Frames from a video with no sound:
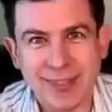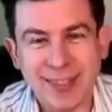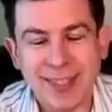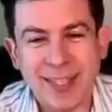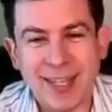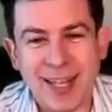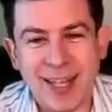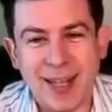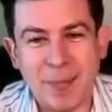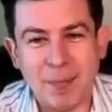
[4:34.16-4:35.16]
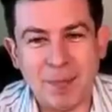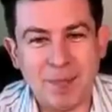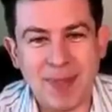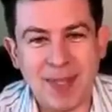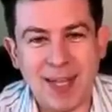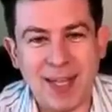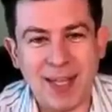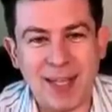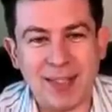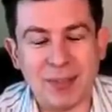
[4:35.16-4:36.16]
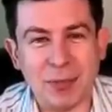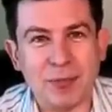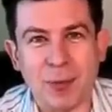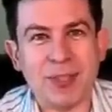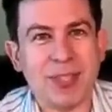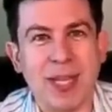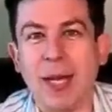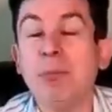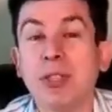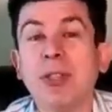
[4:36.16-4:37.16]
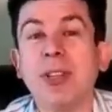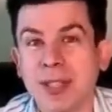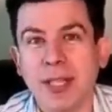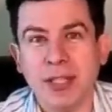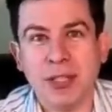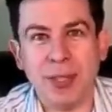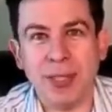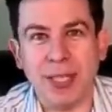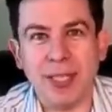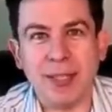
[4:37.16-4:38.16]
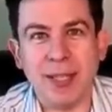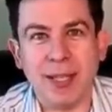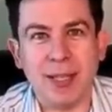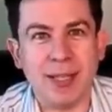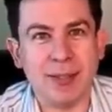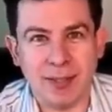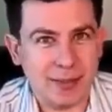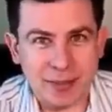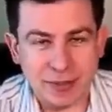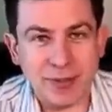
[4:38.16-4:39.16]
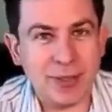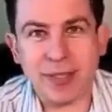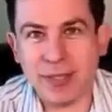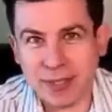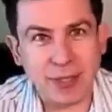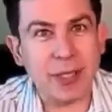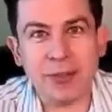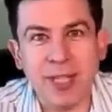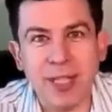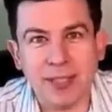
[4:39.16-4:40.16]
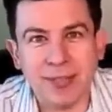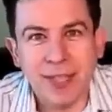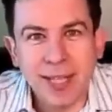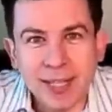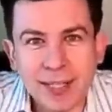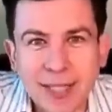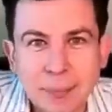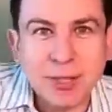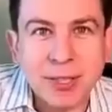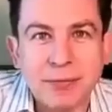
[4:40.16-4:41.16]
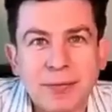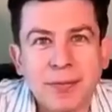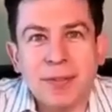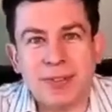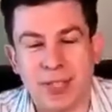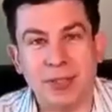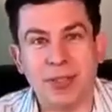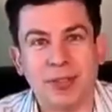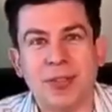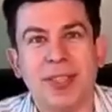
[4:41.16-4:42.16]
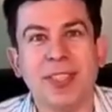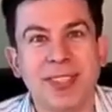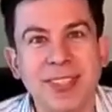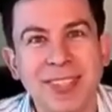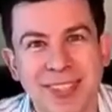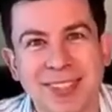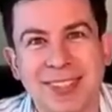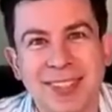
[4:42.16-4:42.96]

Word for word: Yeah. Um, and, and so of course I, am sure they take joy in it because uh, mm. like, like you said, it's it's absolutely central to their existence.